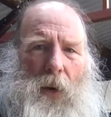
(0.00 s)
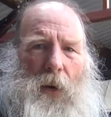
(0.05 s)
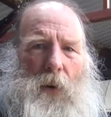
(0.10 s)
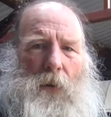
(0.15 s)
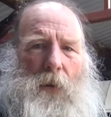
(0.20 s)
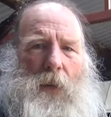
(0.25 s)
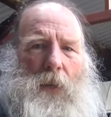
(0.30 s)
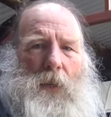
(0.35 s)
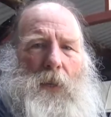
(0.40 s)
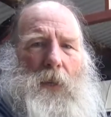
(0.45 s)
I
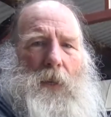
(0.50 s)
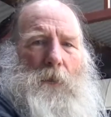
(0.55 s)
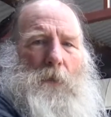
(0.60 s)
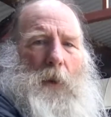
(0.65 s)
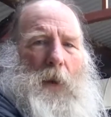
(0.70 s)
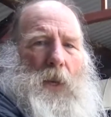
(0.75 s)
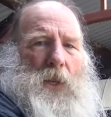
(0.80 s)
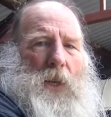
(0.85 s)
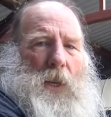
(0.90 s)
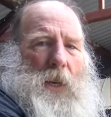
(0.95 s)
always just
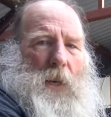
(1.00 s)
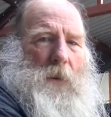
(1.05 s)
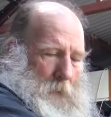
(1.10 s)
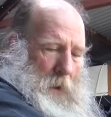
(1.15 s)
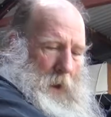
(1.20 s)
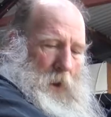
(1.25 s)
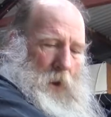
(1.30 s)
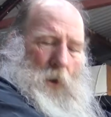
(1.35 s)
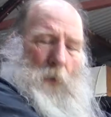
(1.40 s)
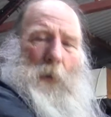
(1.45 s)
measure from
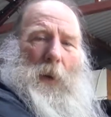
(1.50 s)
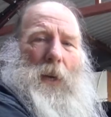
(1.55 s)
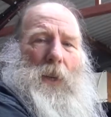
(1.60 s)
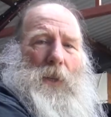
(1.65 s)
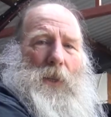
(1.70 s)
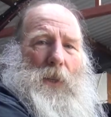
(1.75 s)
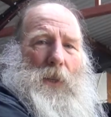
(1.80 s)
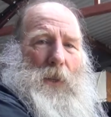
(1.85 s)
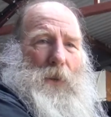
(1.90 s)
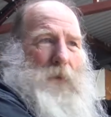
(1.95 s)
my elbow
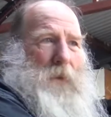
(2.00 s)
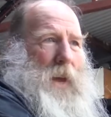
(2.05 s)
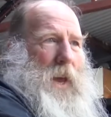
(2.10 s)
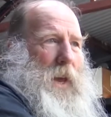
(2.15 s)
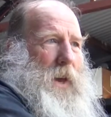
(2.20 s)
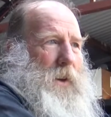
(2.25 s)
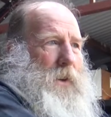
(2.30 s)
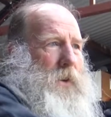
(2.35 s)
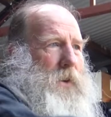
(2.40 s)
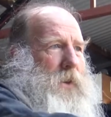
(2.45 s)
to the
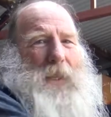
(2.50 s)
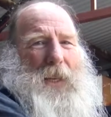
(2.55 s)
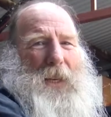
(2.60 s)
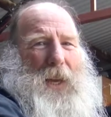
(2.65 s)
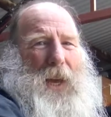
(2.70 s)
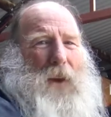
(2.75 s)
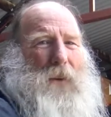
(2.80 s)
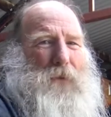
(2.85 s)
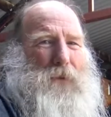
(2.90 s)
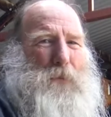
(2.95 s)
ground, it's a
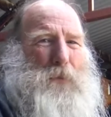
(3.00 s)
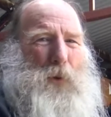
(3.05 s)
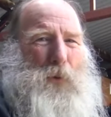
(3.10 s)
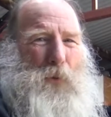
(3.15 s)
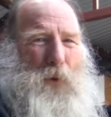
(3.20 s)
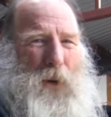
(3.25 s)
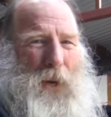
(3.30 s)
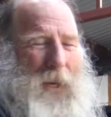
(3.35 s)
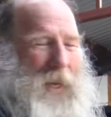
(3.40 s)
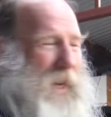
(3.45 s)
comfortable
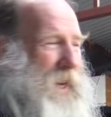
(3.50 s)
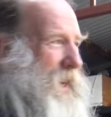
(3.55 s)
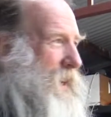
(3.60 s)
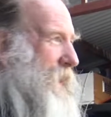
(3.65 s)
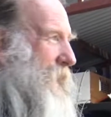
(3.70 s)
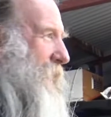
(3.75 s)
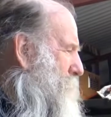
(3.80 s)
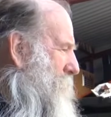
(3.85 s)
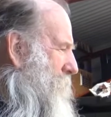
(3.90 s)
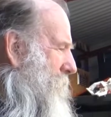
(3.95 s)
working
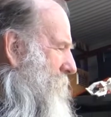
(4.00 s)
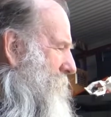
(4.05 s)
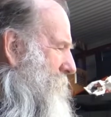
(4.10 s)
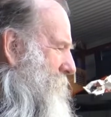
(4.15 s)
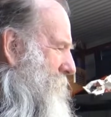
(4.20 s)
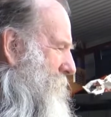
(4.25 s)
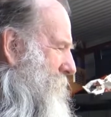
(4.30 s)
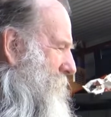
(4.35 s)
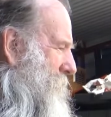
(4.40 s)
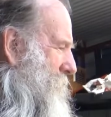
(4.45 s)
space.
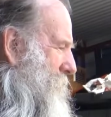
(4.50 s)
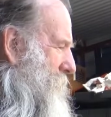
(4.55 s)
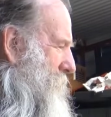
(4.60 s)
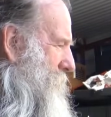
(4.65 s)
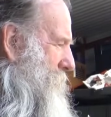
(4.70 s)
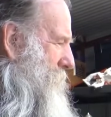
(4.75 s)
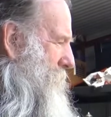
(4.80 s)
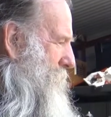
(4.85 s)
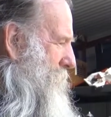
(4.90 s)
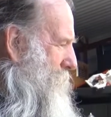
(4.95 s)
I
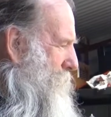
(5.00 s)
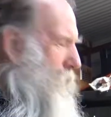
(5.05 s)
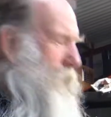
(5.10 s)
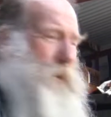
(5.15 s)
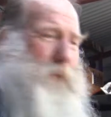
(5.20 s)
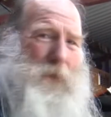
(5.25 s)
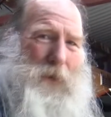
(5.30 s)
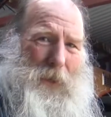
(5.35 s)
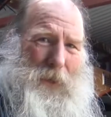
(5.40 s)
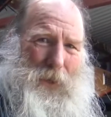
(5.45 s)
just, you know, when I
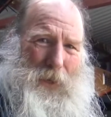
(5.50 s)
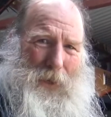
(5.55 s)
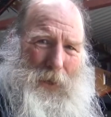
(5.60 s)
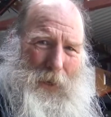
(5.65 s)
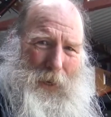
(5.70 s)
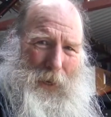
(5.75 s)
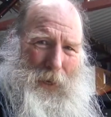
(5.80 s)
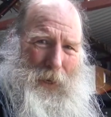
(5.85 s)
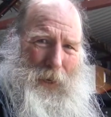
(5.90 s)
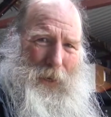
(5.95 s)
watch
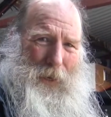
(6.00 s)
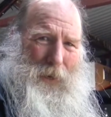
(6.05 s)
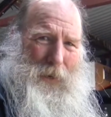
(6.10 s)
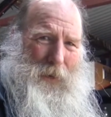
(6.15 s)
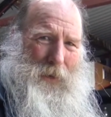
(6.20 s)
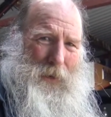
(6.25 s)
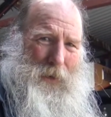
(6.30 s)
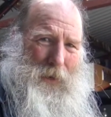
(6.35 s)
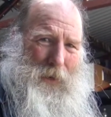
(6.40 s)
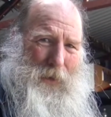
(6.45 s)
uh,
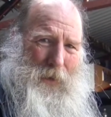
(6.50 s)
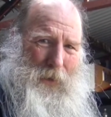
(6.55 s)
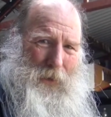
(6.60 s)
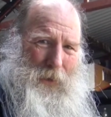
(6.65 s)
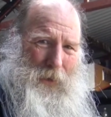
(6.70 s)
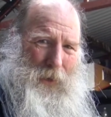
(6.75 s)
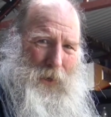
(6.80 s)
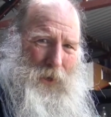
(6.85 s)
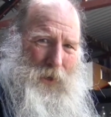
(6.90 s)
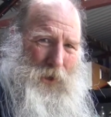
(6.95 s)

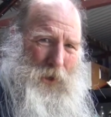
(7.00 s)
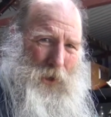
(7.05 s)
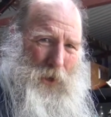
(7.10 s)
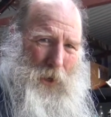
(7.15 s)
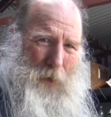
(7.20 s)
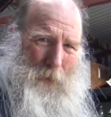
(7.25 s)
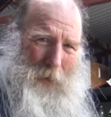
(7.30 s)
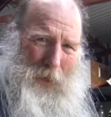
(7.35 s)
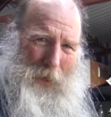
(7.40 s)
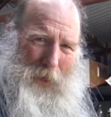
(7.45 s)

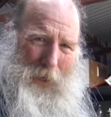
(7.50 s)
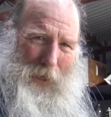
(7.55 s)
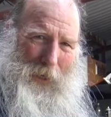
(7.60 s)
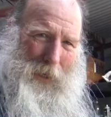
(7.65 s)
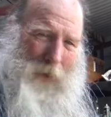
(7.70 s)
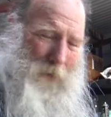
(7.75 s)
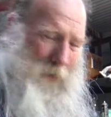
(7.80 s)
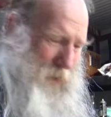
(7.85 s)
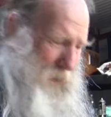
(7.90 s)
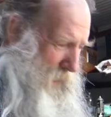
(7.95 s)
YouTube, I see
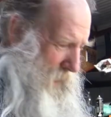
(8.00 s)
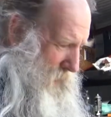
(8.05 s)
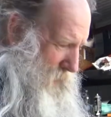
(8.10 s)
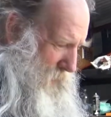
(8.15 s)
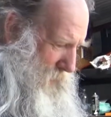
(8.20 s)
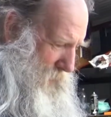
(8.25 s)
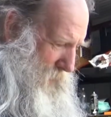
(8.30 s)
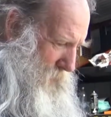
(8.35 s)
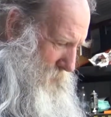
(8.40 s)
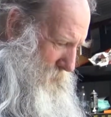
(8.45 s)
some of the
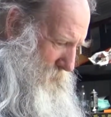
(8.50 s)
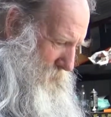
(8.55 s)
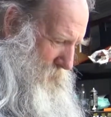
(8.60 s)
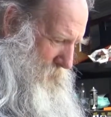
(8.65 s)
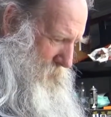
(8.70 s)
other